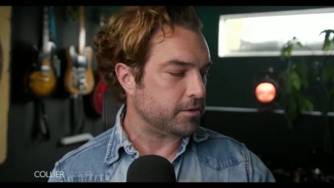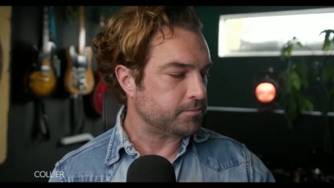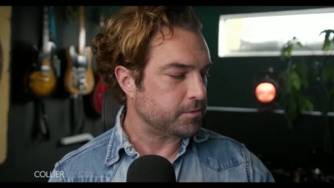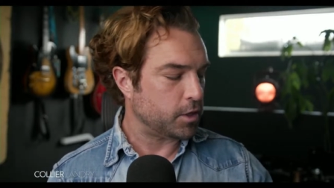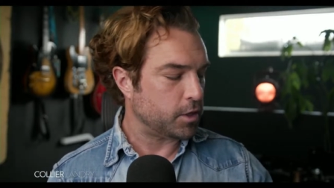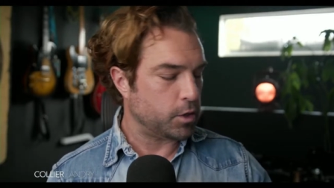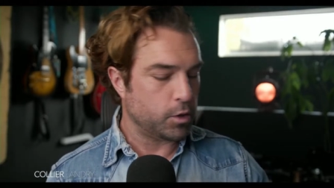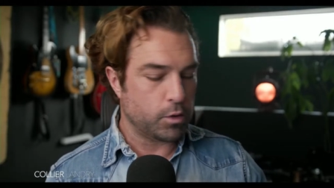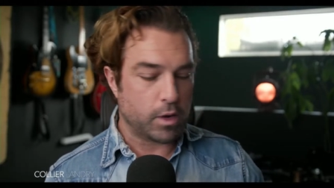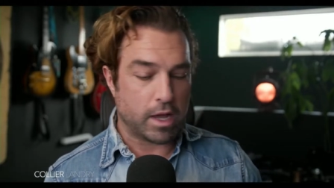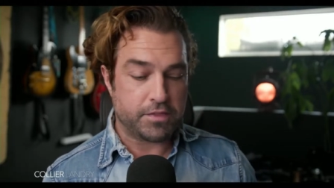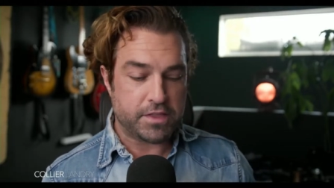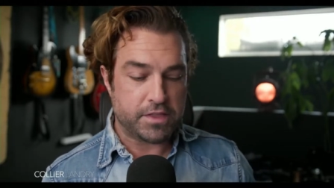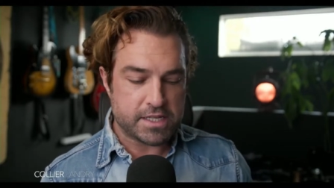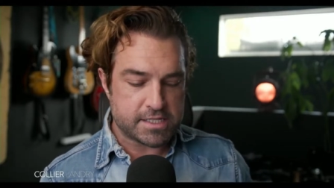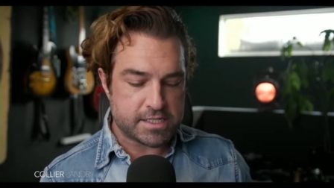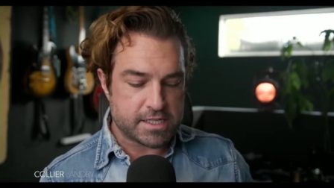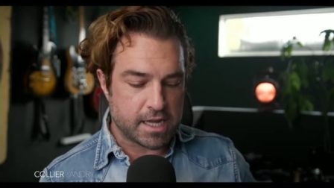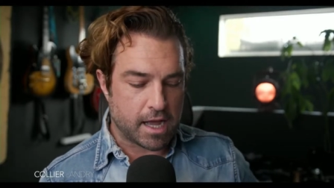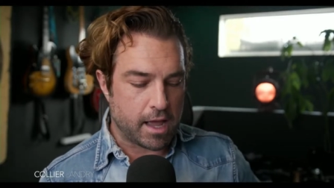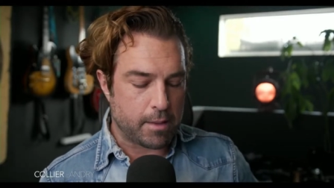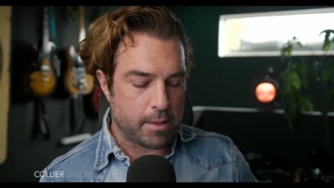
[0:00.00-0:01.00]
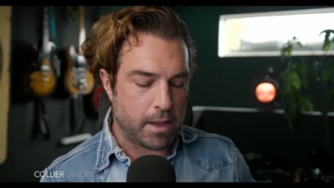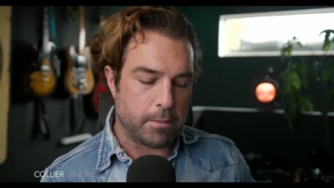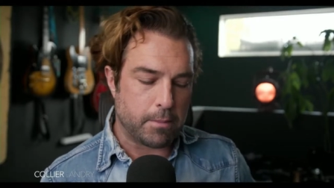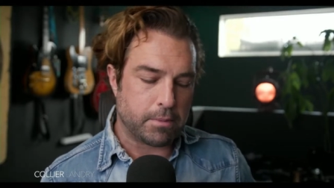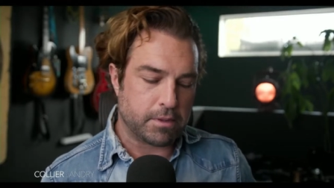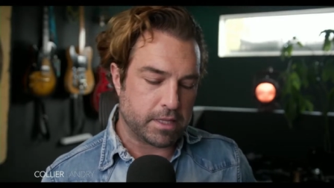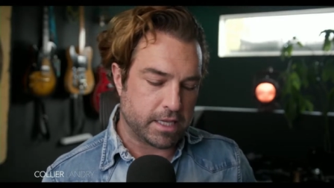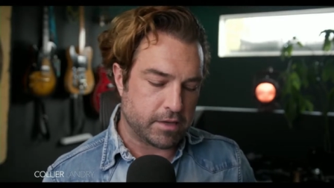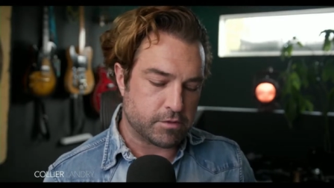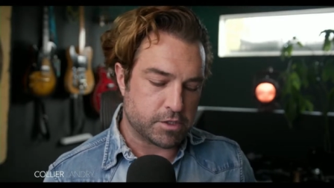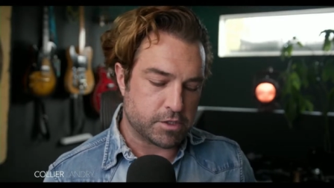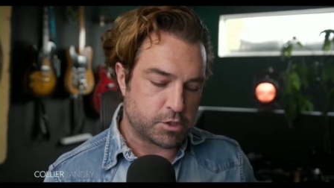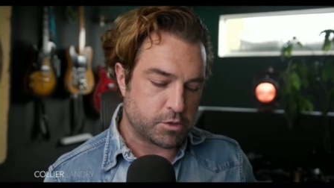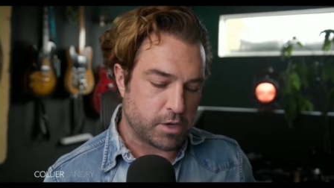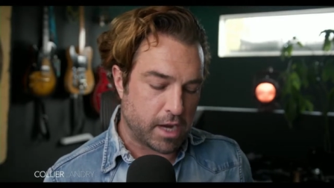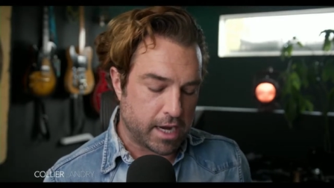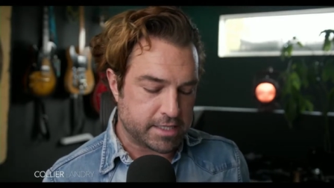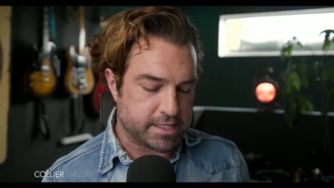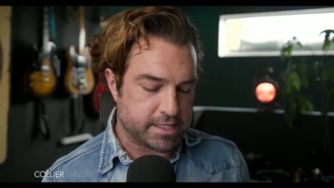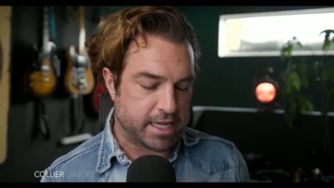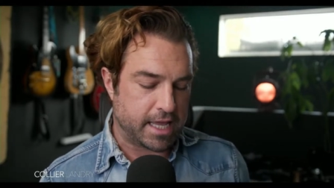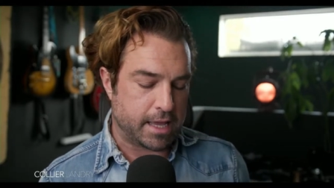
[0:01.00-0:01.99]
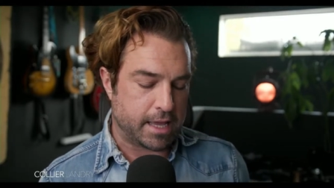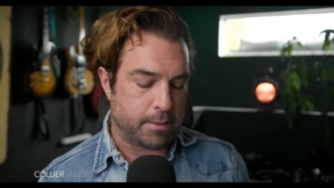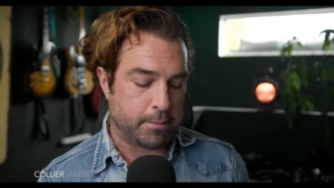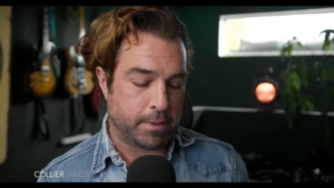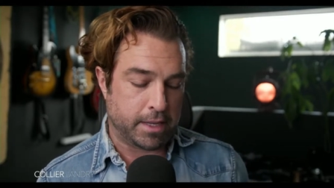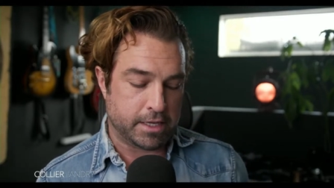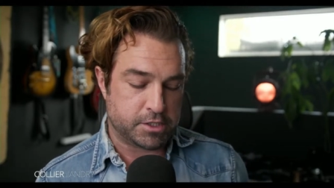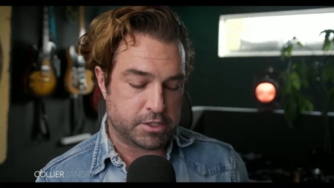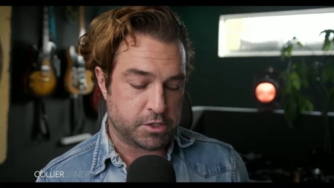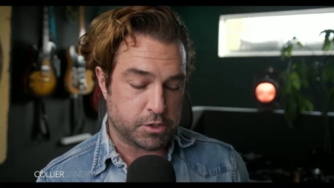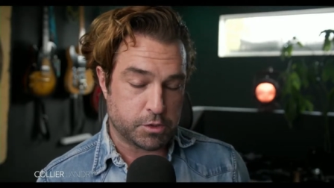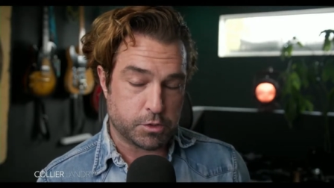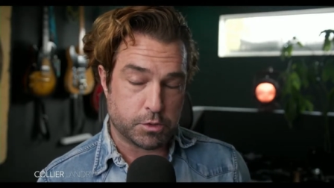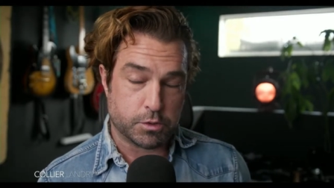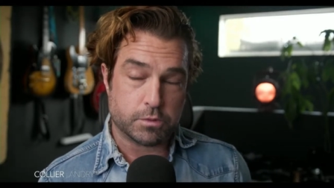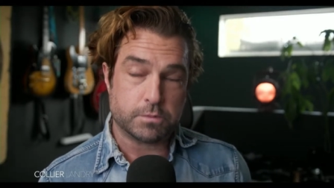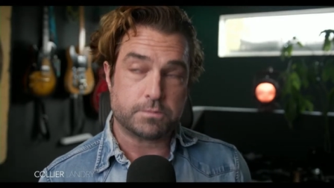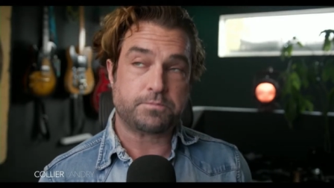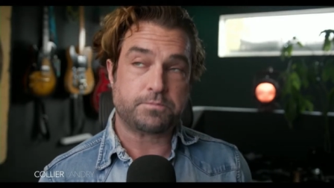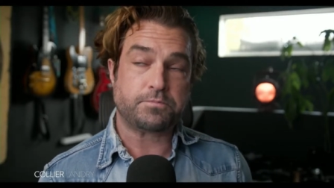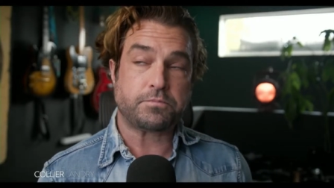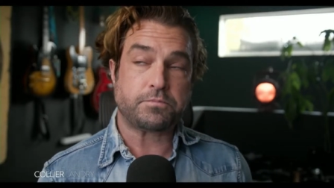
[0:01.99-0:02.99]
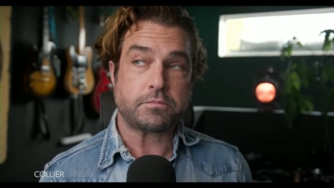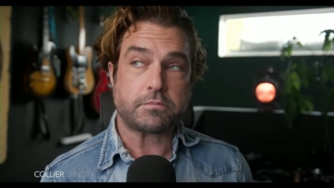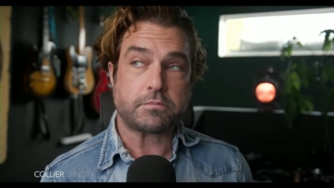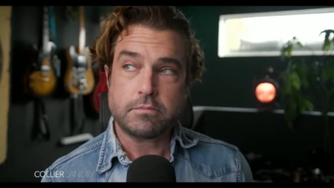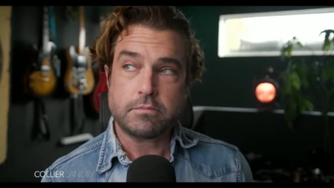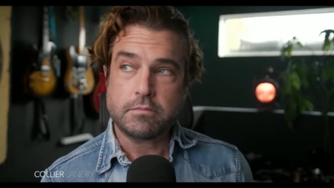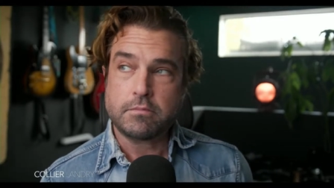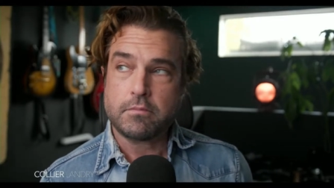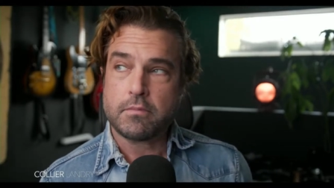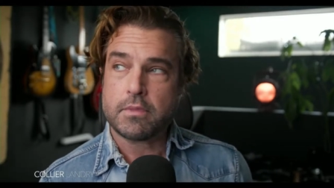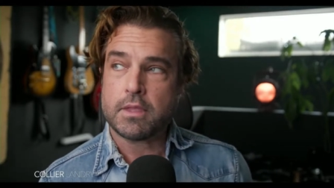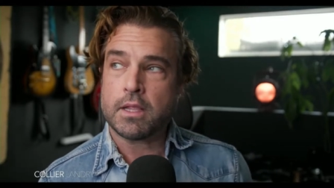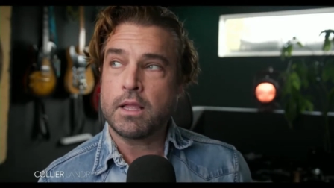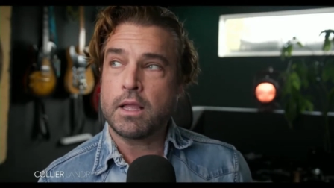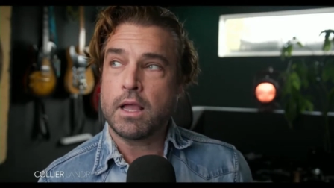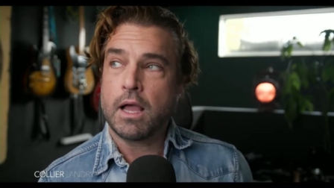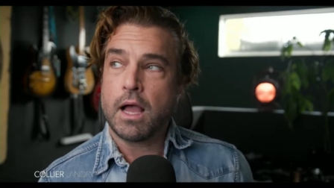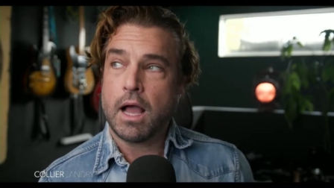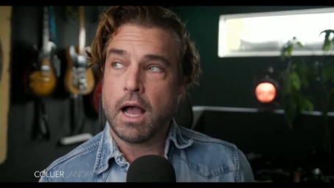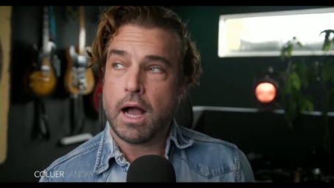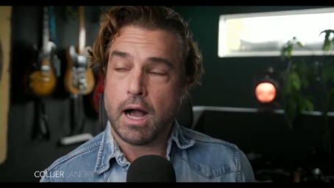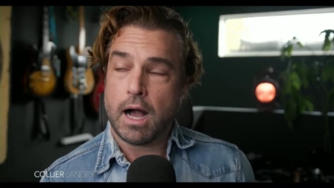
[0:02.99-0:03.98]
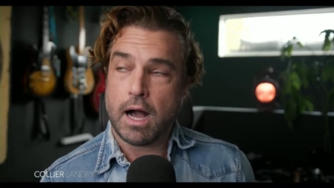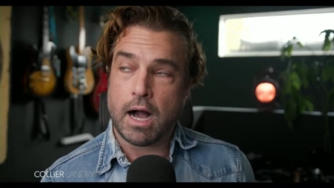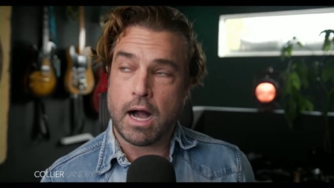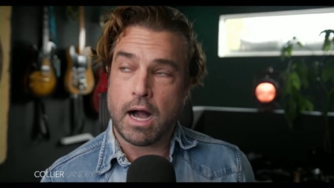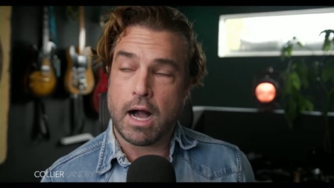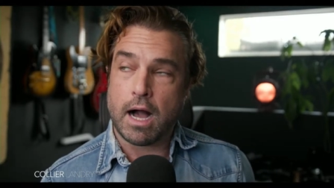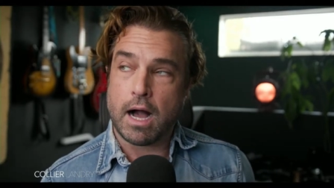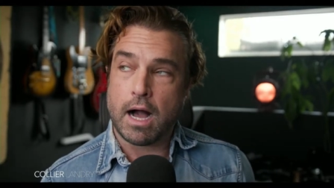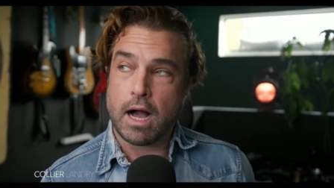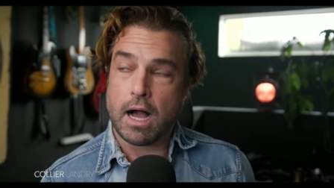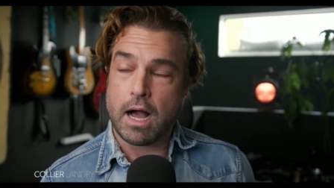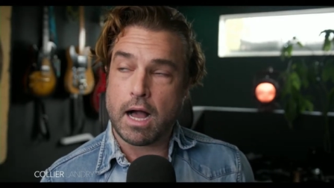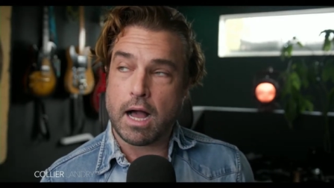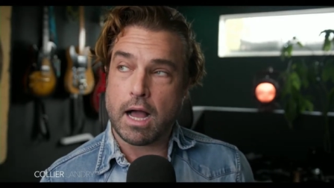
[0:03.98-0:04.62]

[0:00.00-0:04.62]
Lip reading: who at this time, I believe, was trying to get me to go